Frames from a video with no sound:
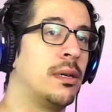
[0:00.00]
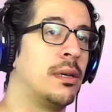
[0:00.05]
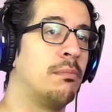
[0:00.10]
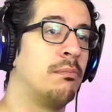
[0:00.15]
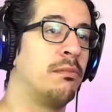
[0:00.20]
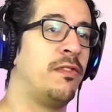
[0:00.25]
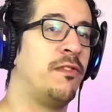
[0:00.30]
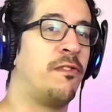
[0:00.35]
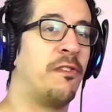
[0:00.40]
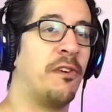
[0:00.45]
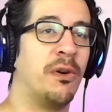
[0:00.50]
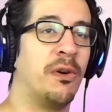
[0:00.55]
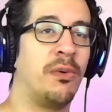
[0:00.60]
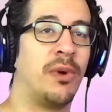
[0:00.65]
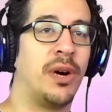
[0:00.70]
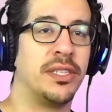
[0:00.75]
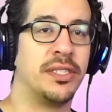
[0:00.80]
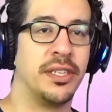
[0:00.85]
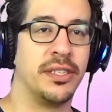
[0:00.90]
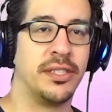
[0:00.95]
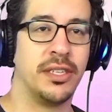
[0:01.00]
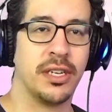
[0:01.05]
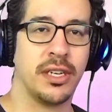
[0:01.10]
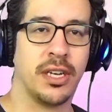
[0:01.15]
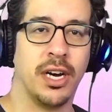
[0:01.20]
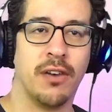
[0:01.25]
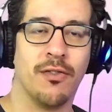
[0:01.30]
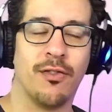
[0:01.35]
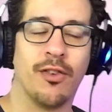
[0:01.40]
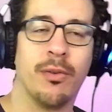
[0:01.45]
Before Wanda took
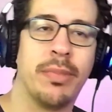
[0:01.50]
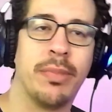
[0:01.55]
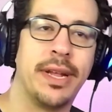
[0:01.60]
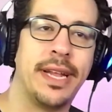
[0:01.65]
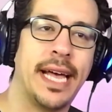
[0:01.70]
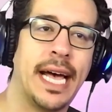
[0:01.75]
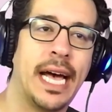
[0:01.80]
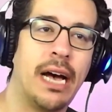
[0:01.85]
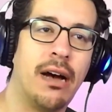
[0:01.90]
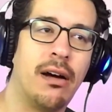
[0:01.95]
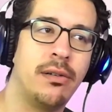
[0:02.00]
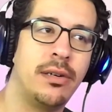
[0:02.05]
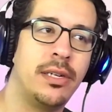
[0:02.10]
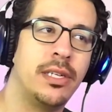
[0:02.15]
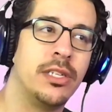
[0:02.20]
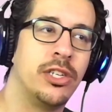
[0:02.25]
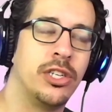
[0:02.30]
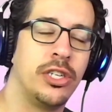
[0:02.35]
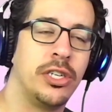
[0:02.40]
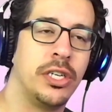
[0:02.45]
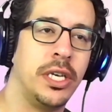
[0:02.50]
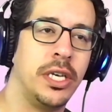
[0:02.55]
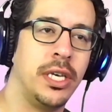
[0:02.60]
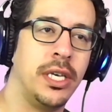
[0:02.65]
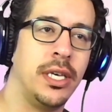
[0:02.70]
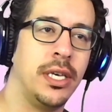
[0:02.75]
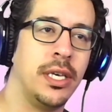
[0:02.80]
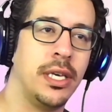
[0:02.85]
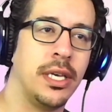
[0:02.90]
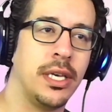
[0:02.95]
over, but how did
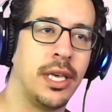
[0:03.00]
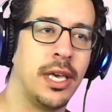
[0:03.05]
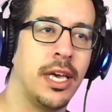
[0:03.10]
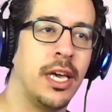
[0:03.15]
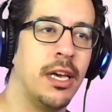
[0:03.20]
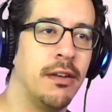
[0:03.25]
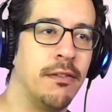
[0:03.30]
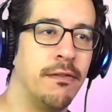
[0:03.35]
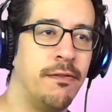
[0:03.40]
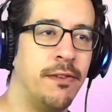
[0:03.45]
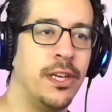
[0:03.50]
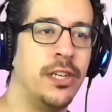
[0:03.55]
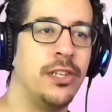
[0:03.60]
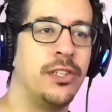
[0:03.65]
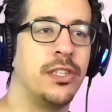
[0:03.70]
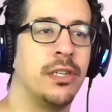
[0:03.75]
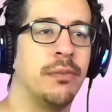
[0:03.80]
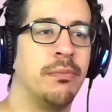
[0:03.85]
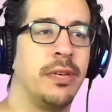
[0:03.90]
she get Vision?